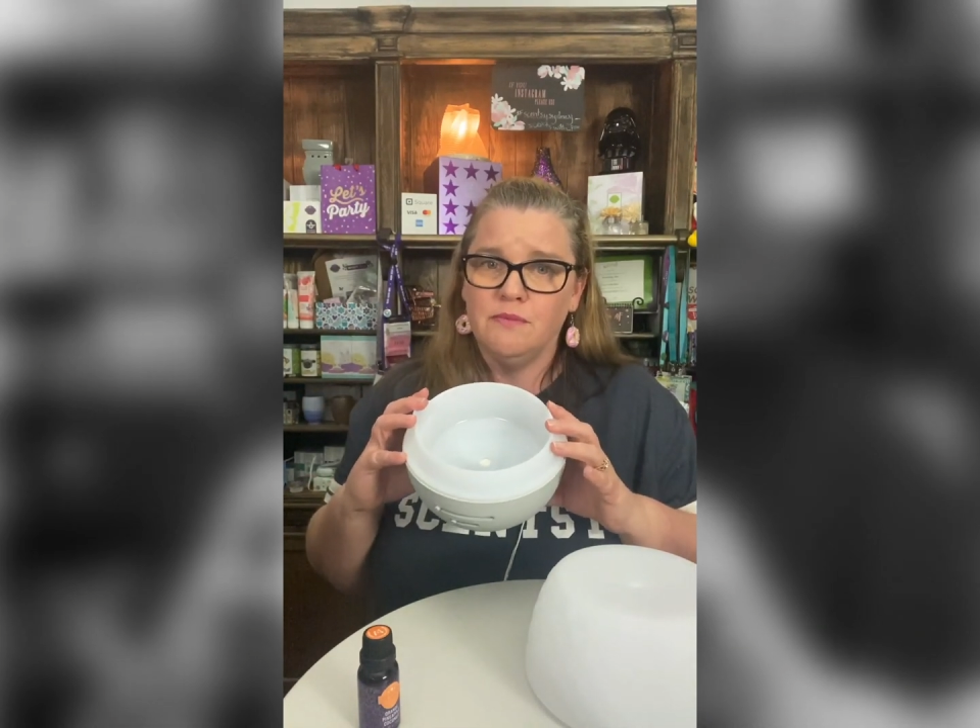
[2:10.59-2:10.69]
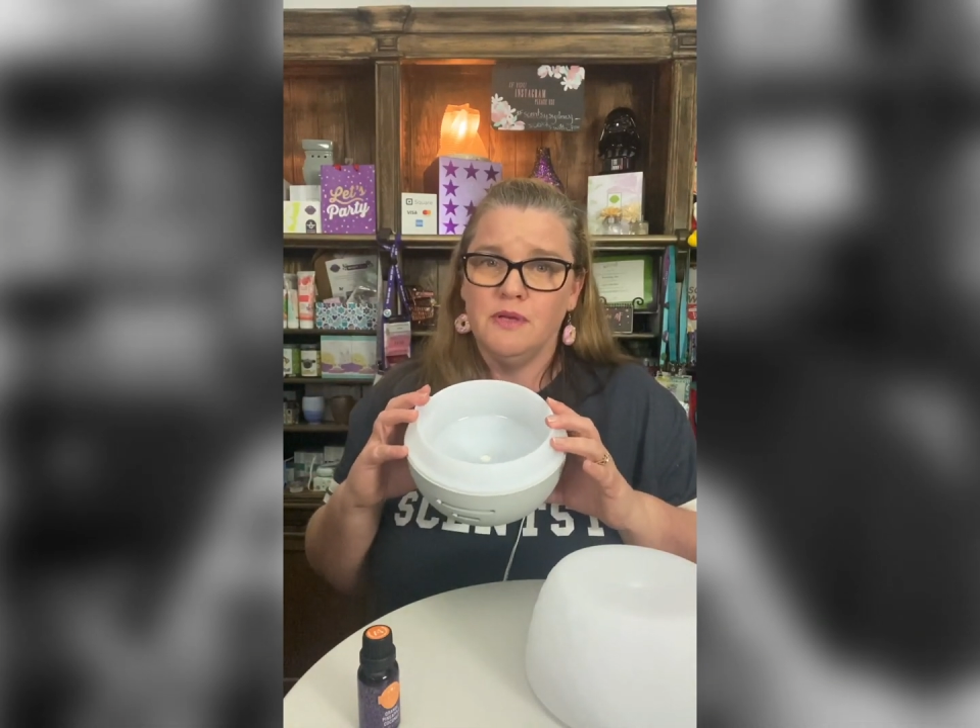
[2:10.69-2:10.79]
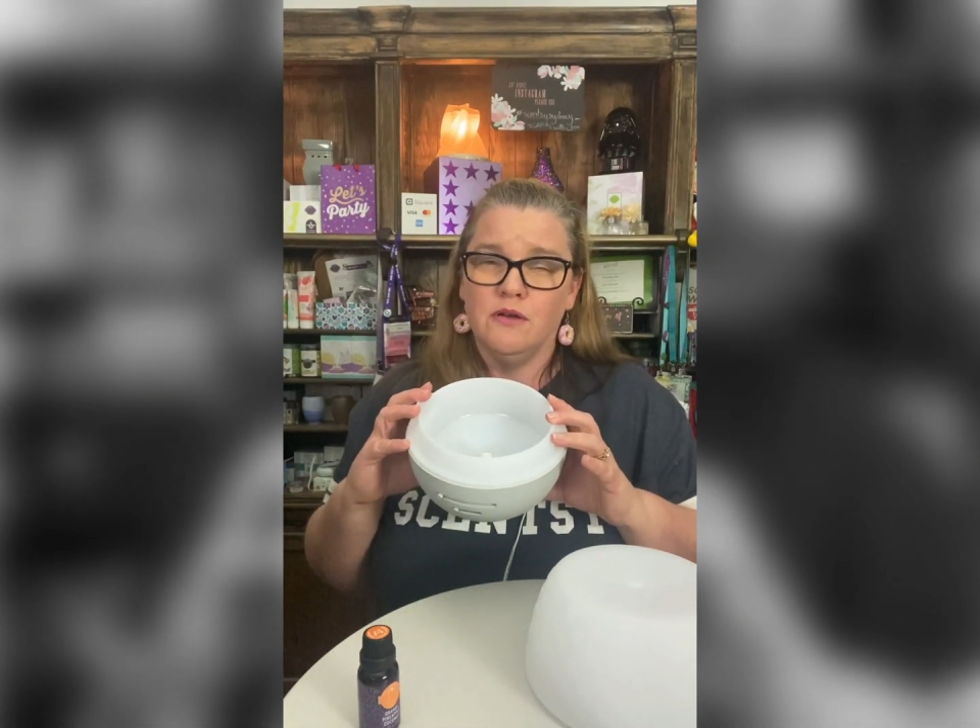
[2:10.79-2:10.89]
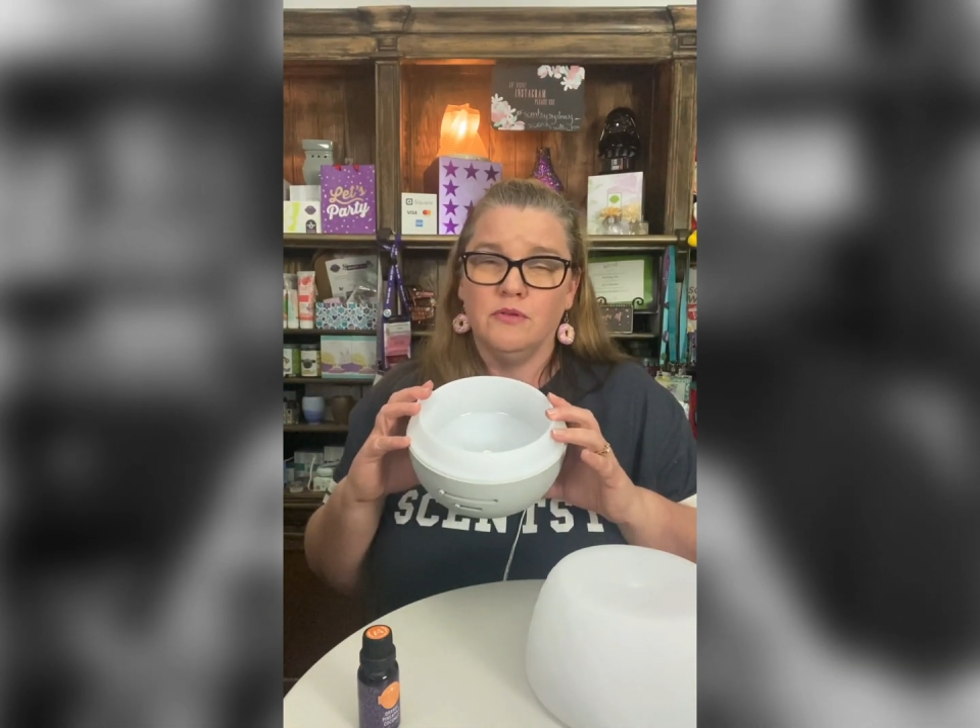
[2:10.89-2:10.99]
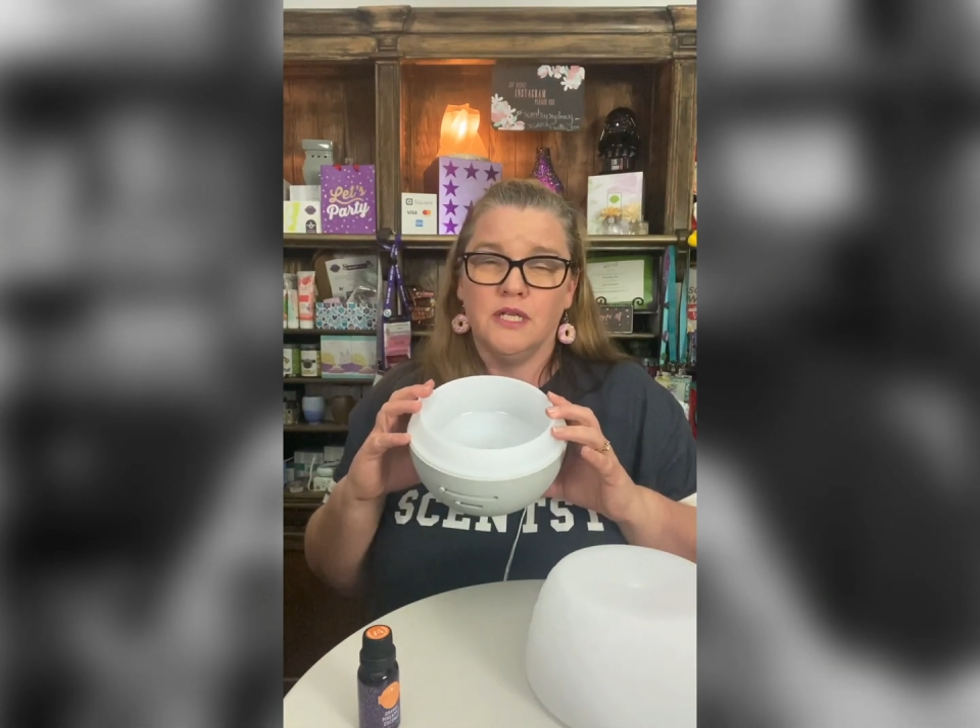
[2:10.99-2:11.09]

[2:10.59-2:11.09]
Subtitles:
mils